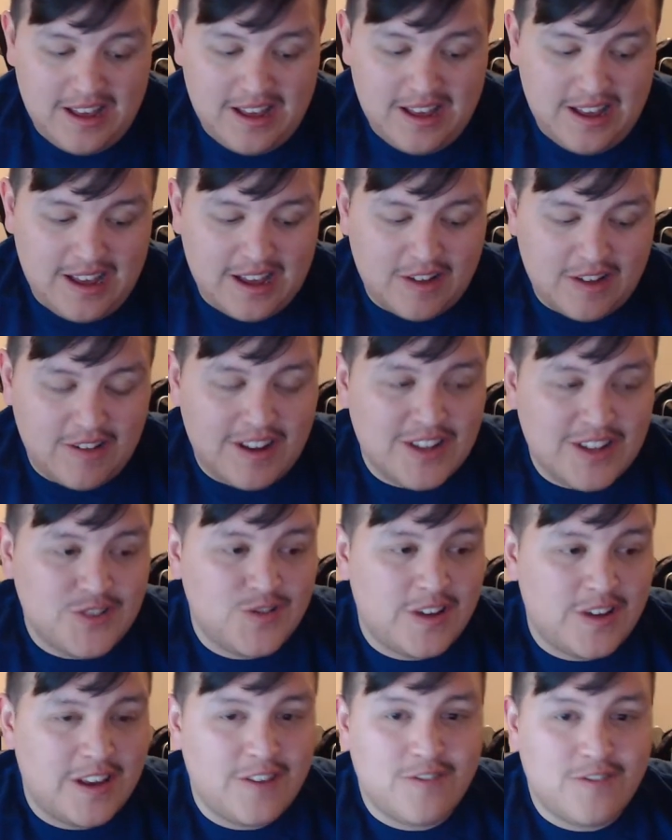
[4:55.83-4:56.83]
I
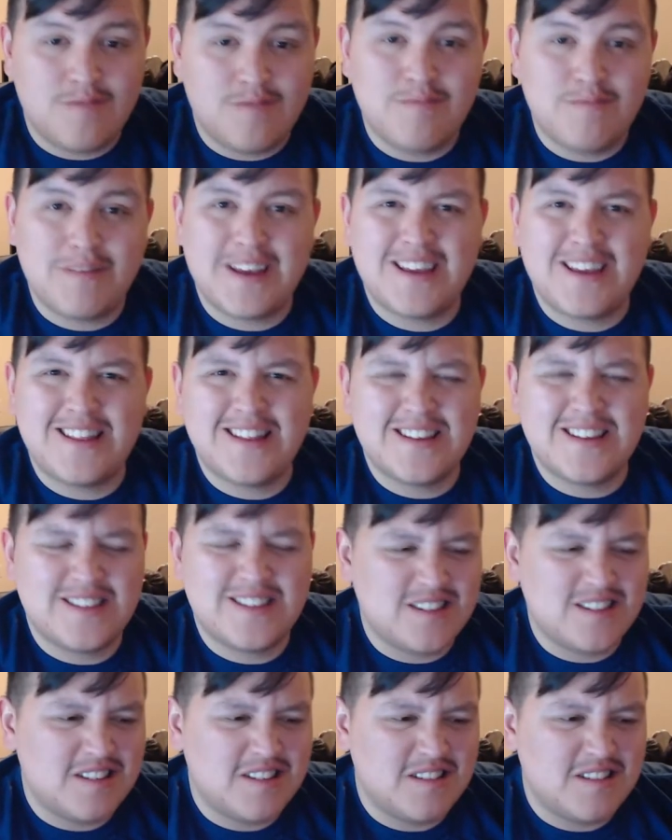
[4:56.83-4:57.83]
graduated from being
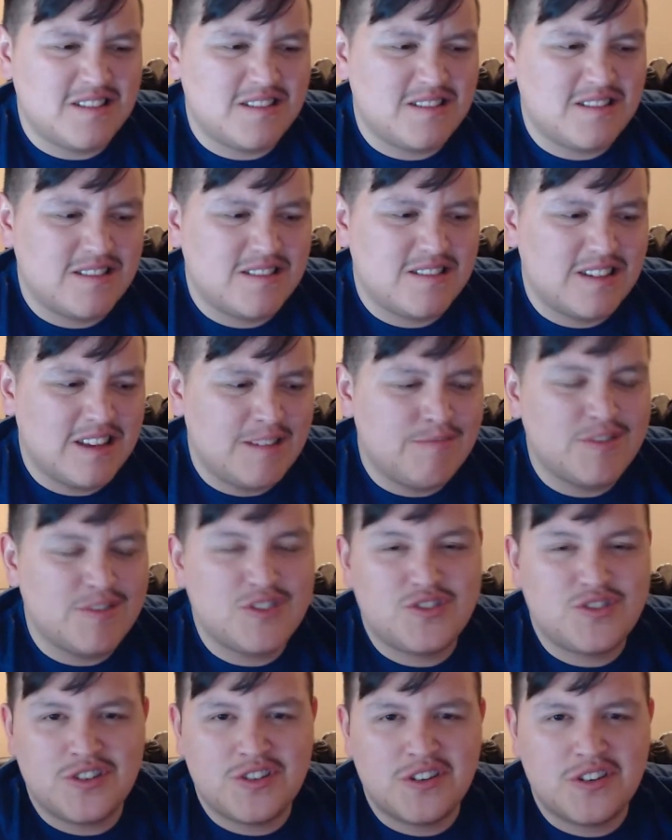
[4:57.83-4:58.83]
this
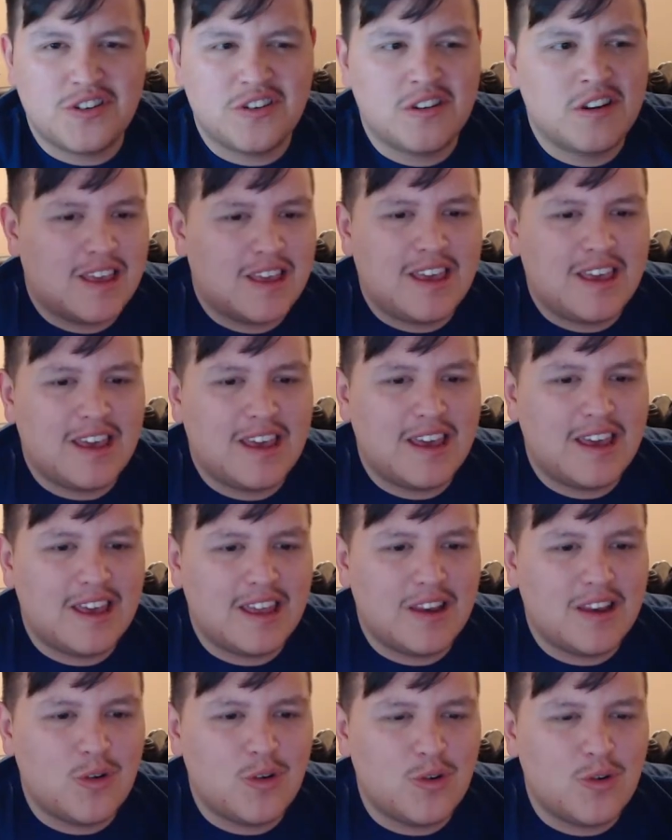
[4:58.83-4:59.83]
immature
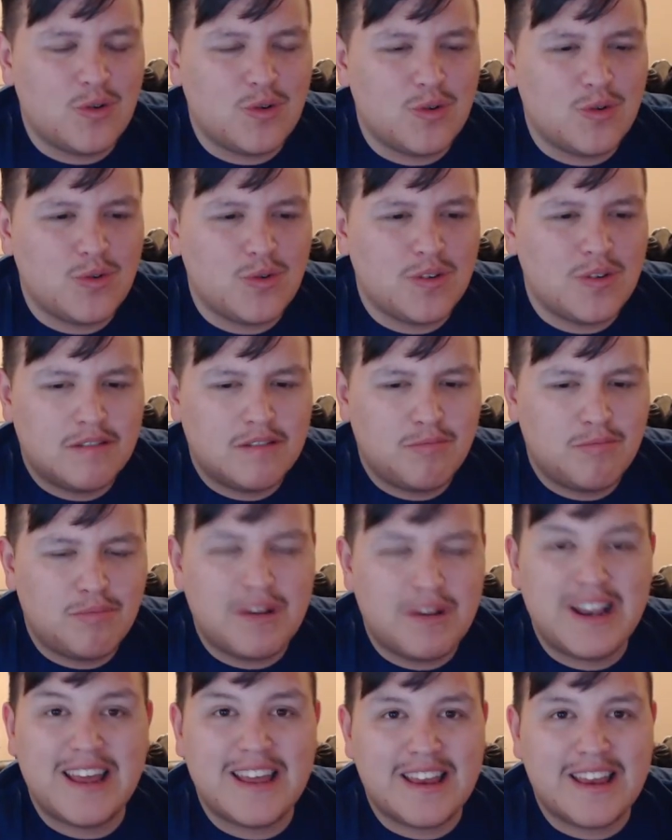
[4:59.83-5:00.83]
kid who
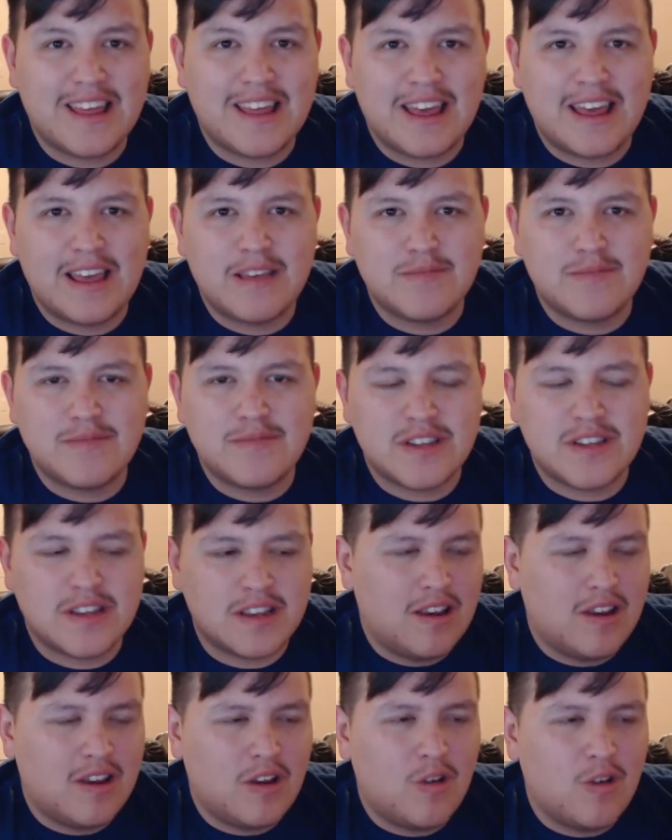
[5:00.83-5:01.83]
played games and
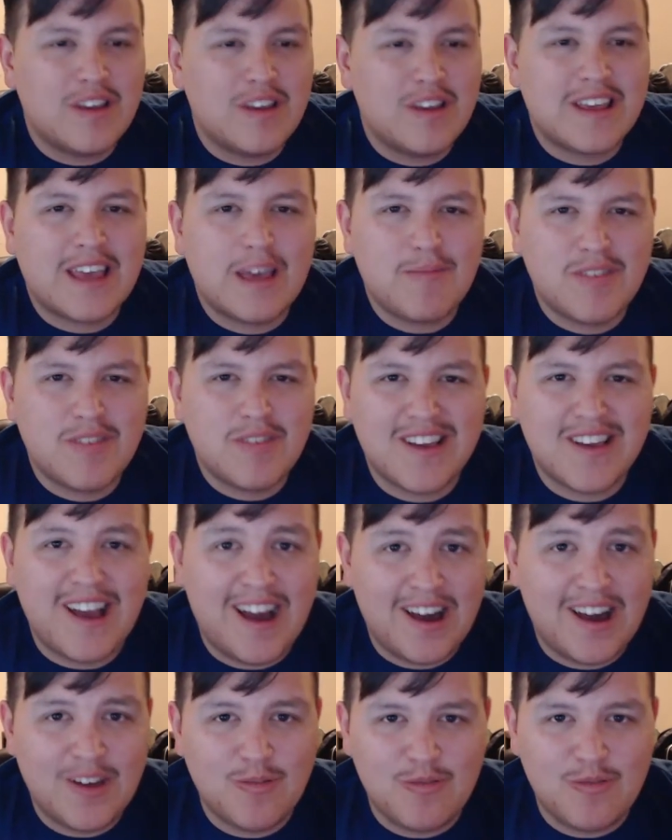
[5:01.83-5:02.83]
only came to
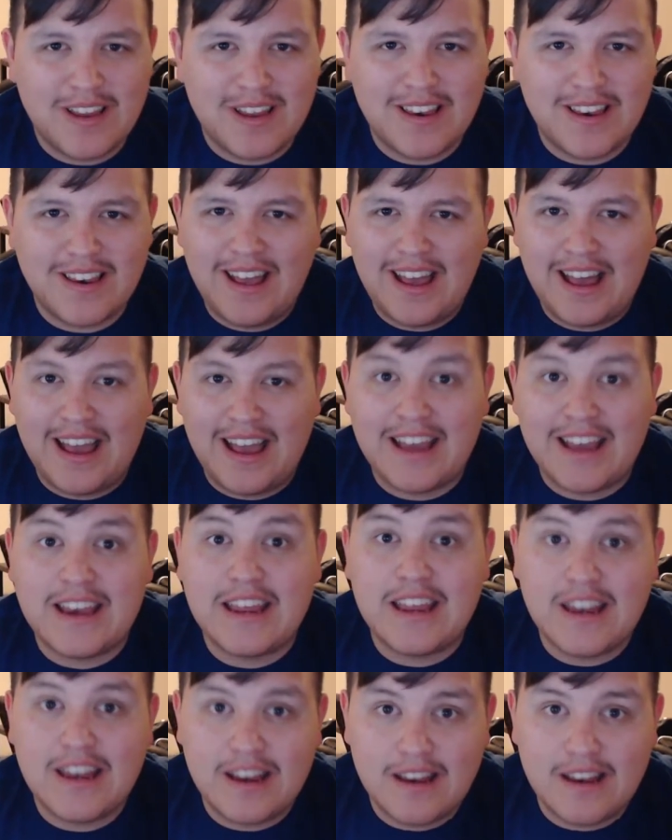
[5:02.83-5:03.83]
God when I
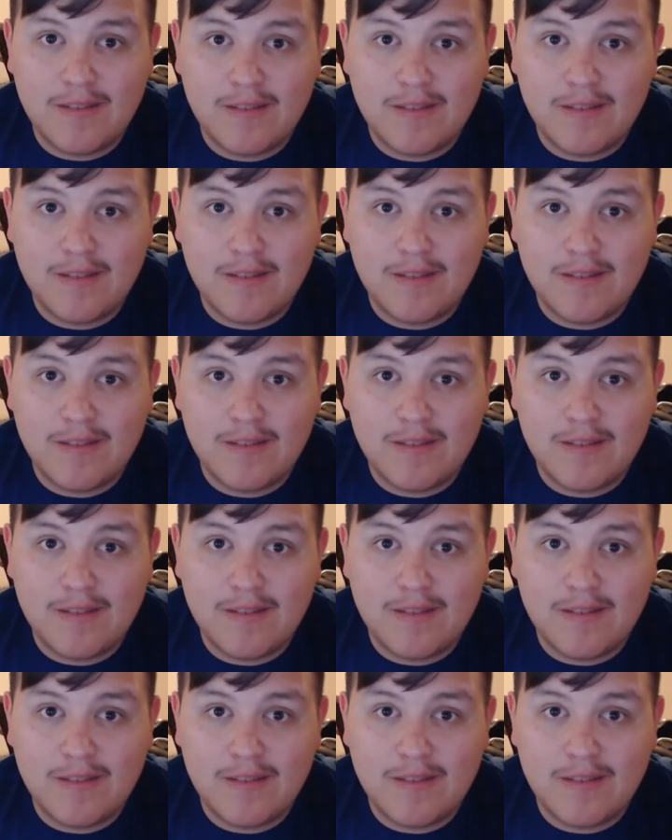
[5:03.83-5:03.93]
needed him,